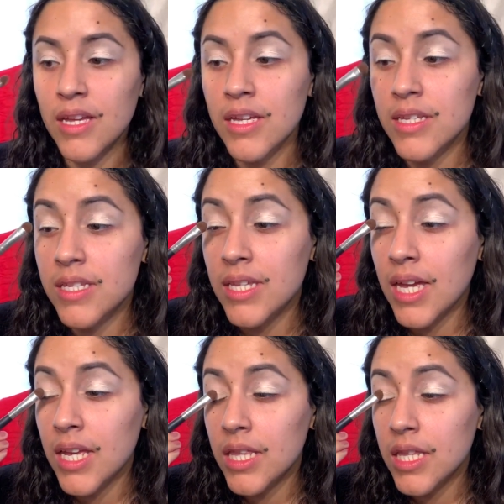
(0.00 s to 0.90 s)

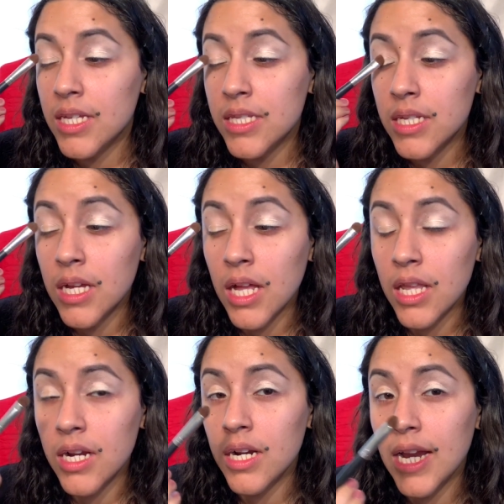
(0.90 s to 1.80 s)
setting this
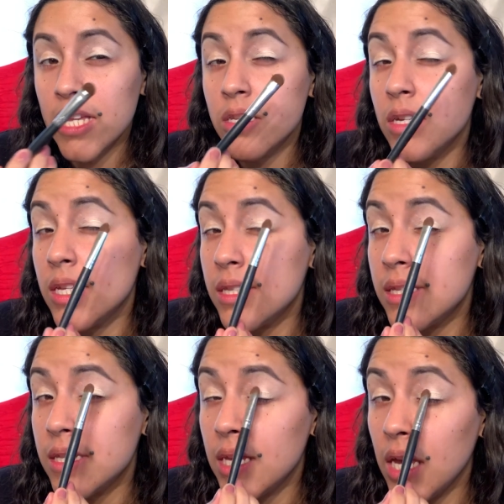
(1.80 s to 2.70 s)
color. As you can
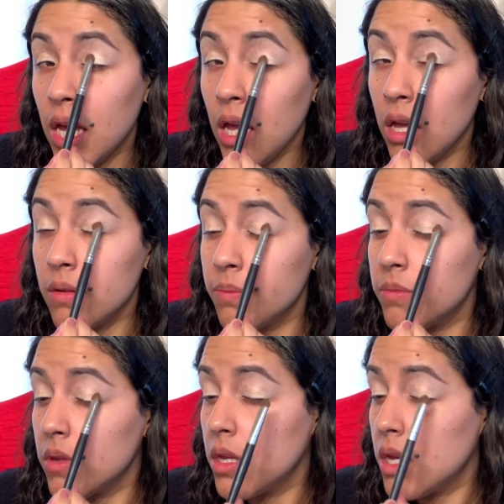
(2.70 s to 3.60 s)
see,
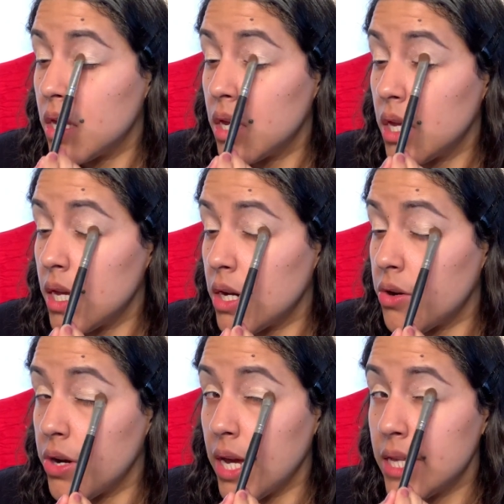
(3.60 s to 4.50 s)
it
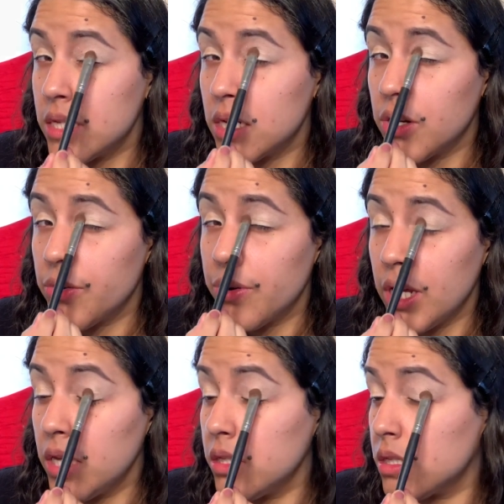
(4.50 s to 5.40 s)
creates a
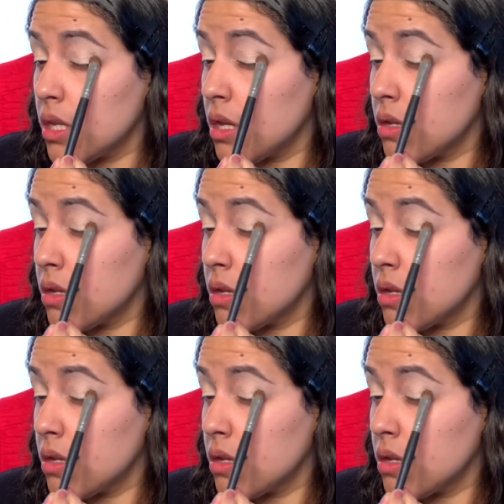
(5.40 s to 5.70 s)
crease.